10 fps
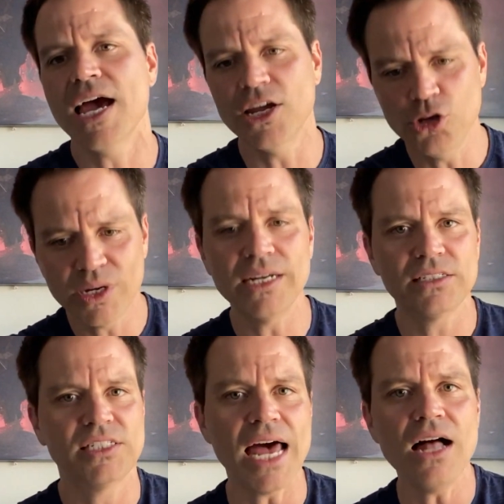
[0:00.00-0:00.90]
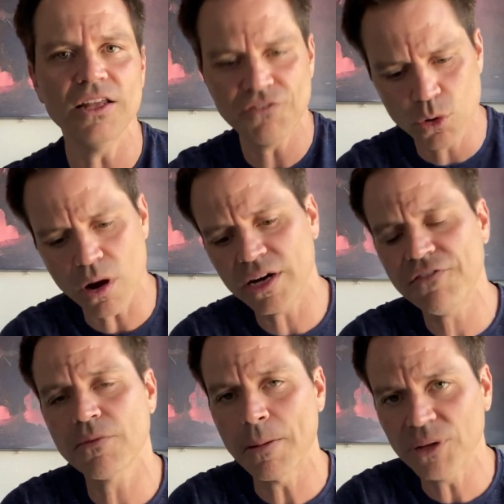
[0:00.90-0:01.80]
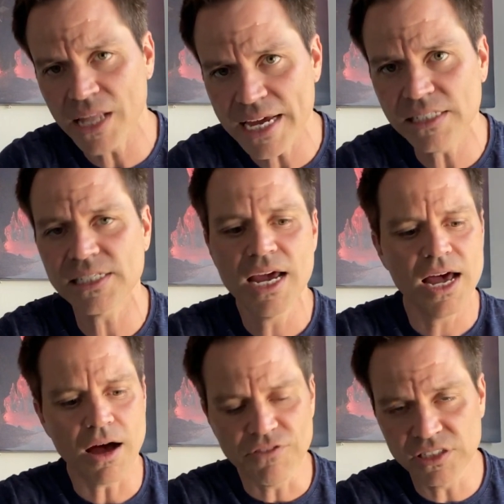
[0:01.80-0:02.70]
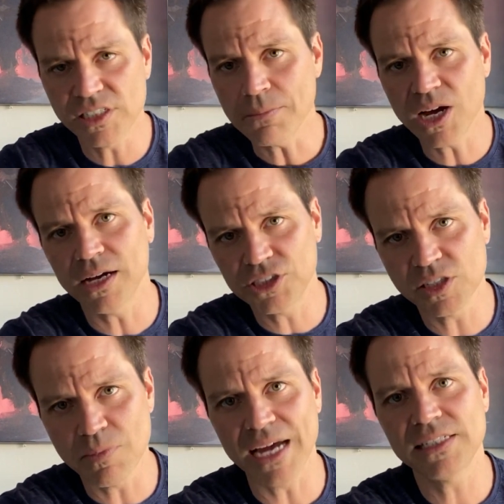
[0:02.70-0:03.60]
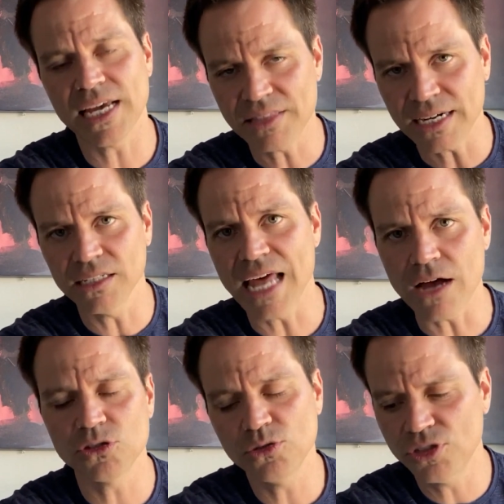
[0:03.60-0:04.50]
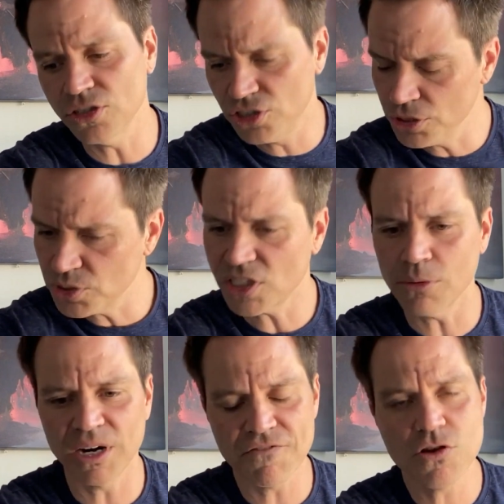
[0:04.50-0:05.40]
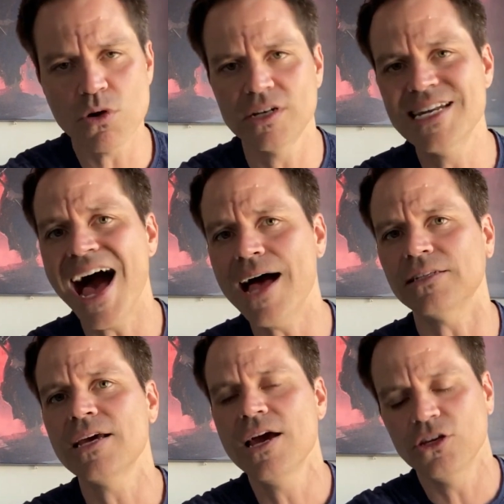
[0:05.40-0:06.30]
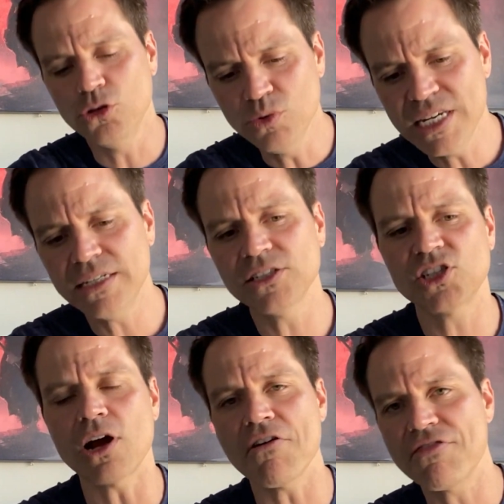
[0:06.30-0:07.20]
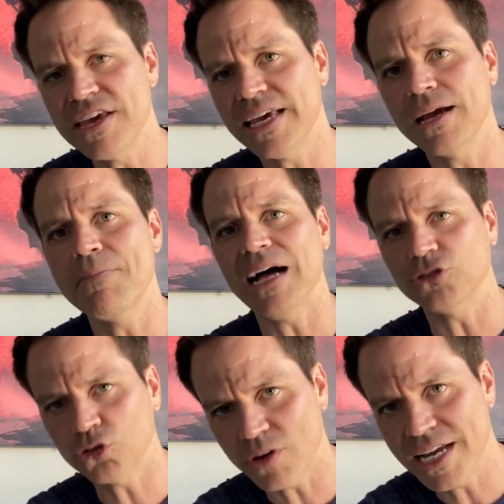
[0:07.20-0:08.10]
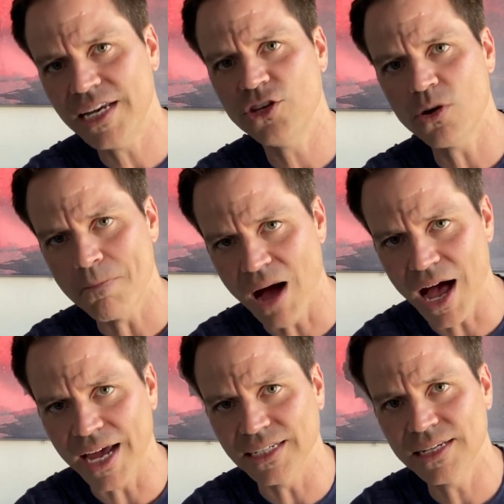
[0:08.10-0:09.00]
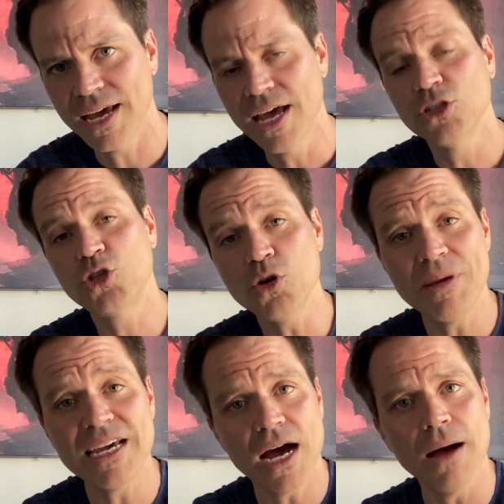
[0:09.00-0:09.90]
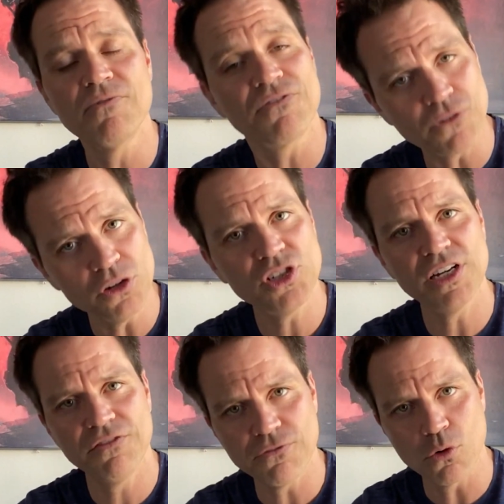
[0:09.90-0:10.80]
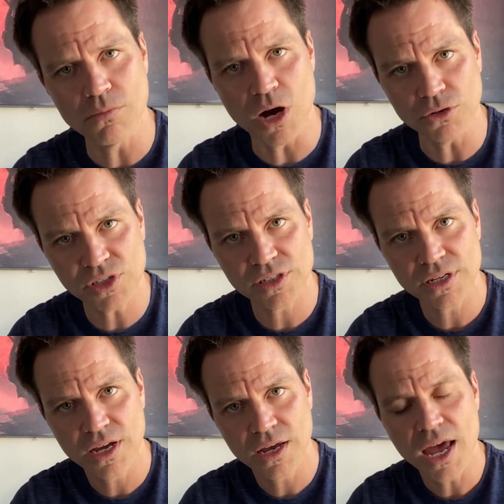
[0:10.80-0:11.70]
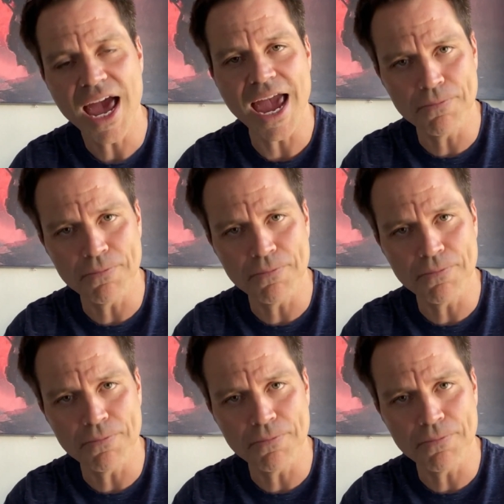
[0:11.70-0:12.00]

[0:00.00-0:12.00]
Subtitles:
and you can excel if you're already from a place of a subconscious mindset that allows you to do so. But if you are not, you need to start thinking about training your mind to become first and foremost a